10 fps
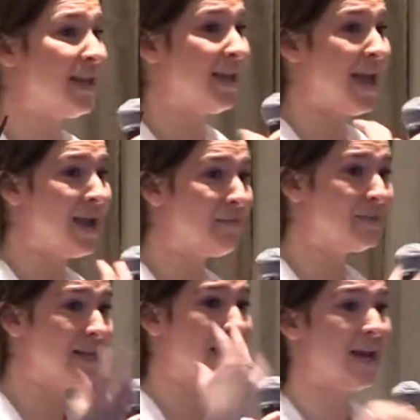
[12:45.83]
they
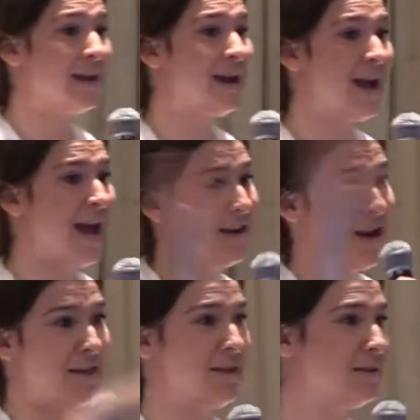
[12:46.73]
came to Canada had
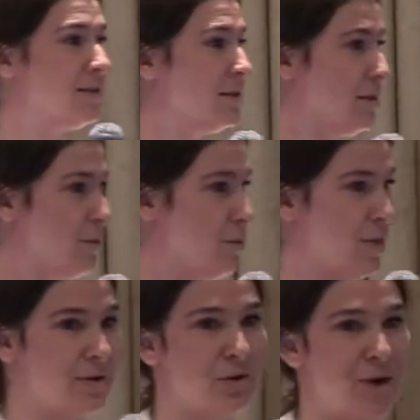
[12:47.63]
nothing to do
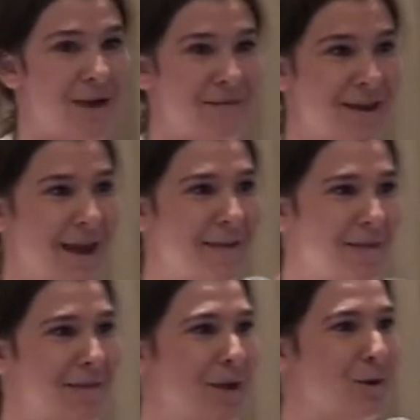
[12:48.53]
with their trafficking
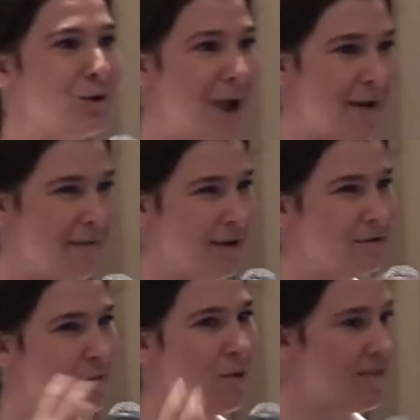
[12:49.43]
and then they were
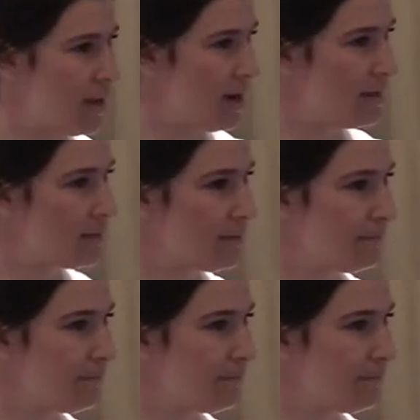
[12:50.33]
trafficked within it.